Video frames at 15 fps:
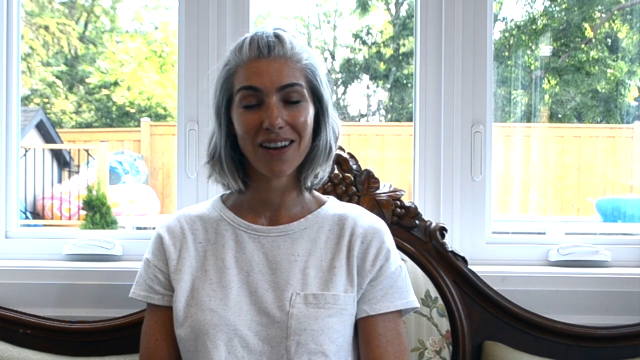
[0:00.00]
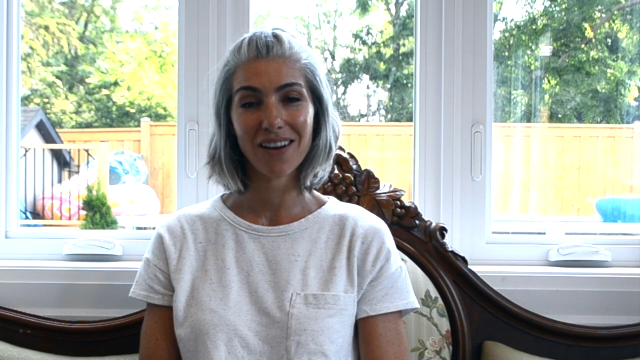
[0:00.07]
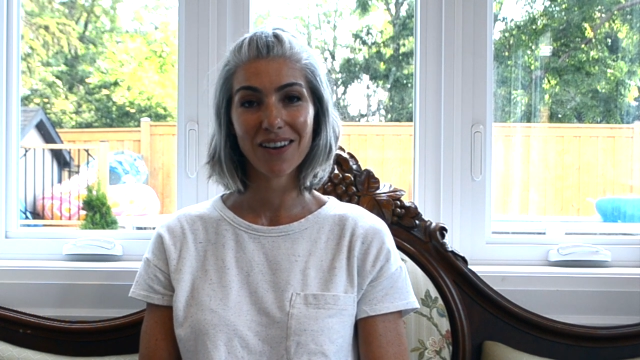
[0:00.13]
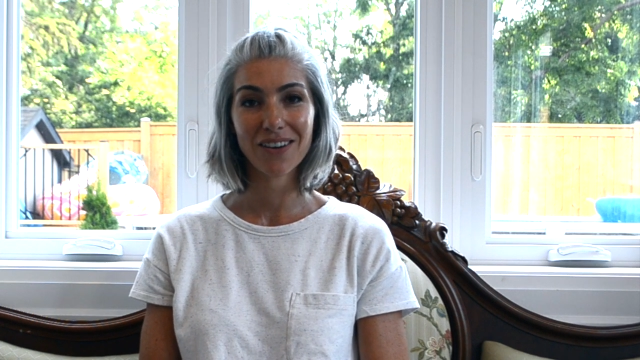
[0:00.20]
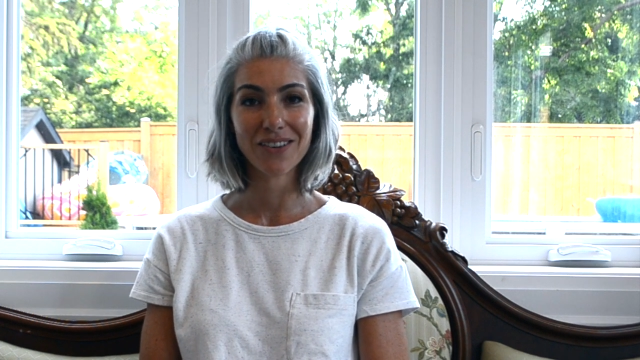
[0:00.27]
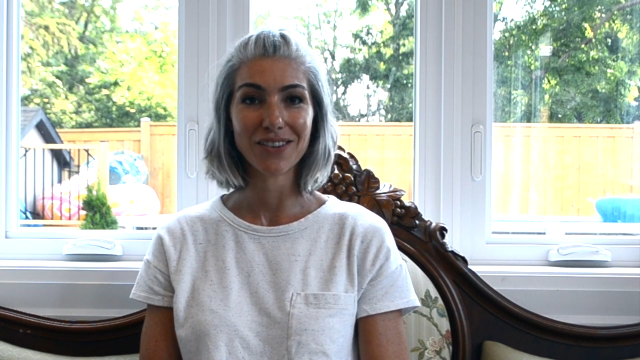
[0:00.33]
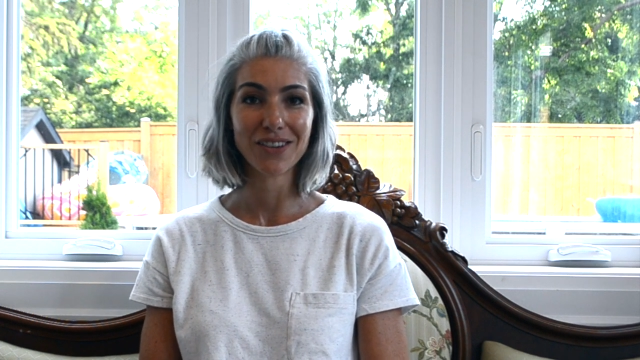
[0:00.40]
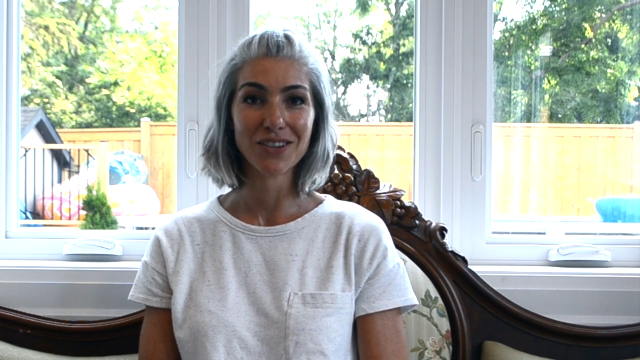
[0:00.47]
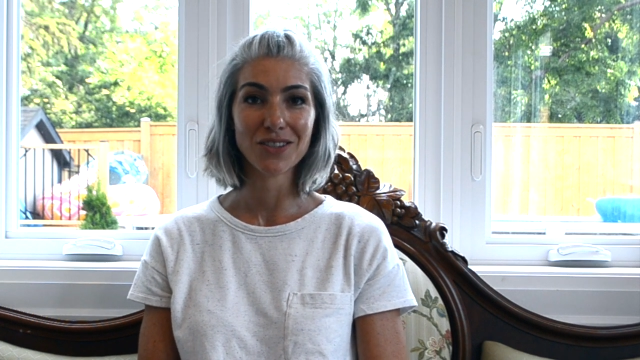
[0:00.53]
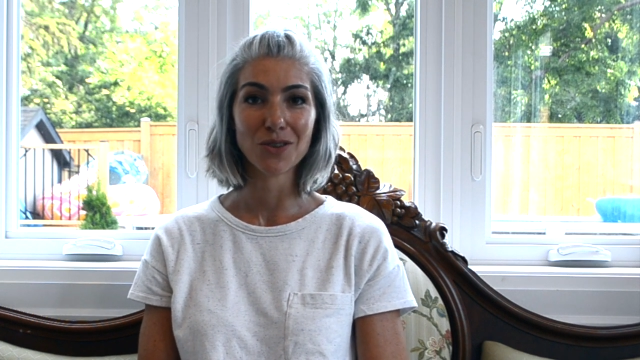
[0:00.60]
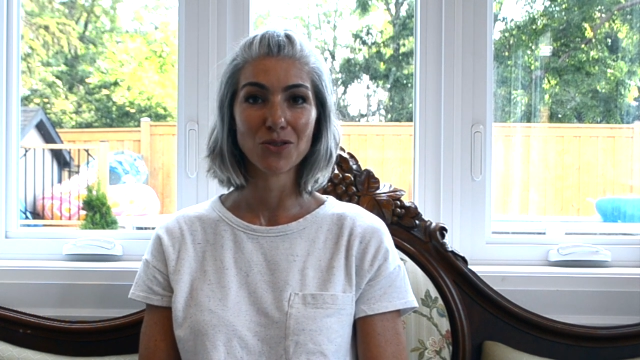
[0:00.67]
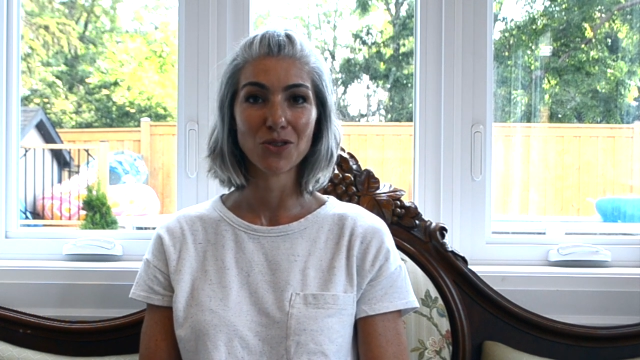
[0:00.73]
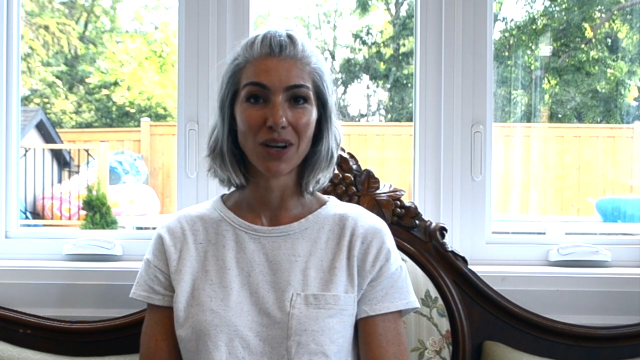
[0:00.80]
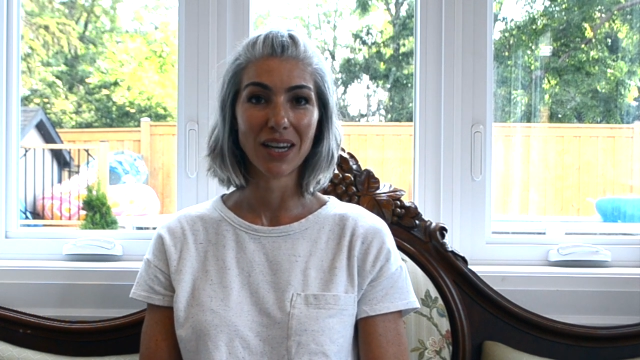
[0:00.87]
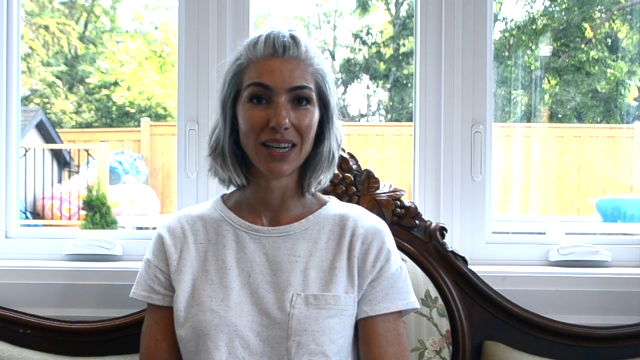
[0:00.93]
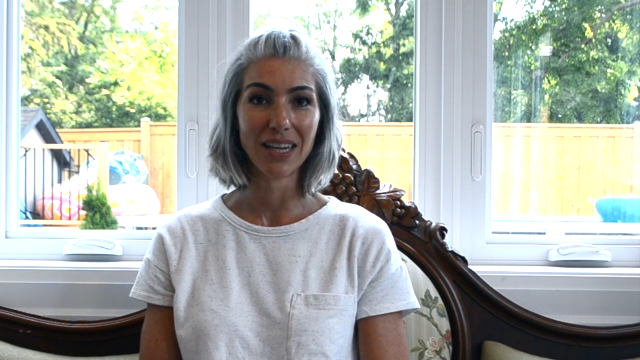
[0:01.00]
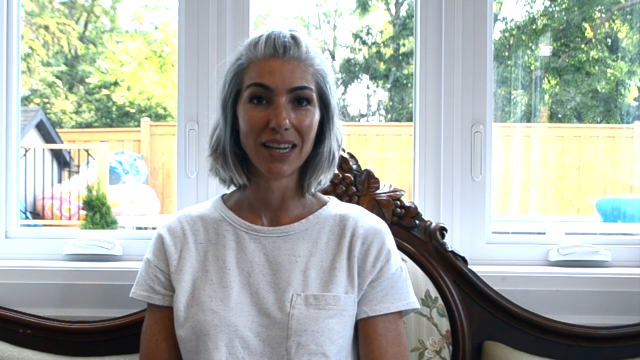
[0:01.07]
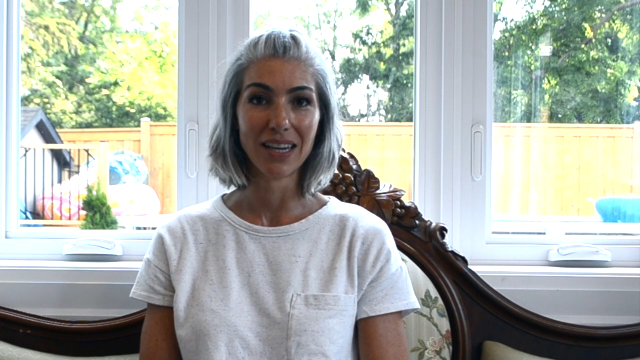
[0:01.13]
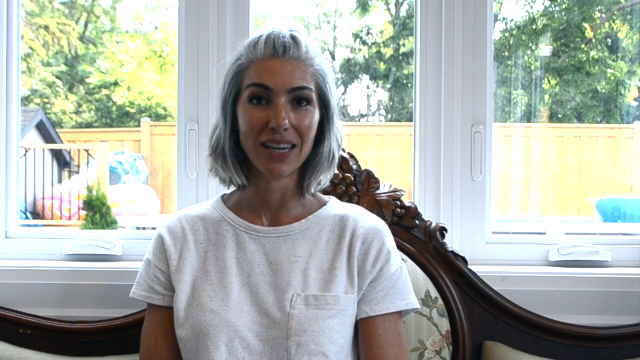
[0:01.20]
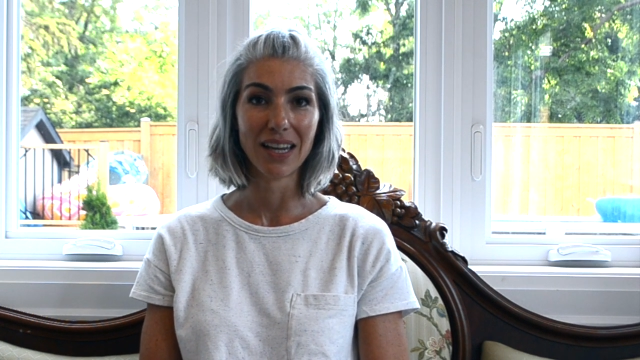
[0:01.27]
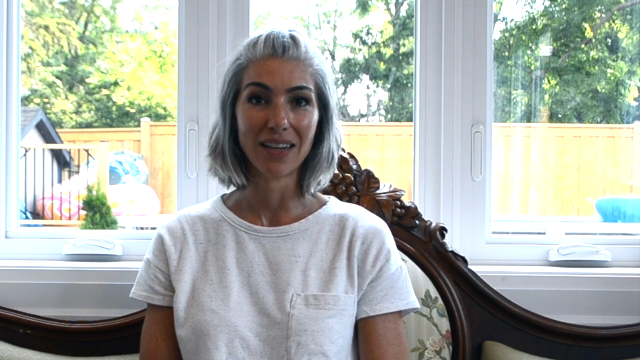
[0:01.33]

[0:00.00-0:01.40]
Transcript: Oh, you're so trendy.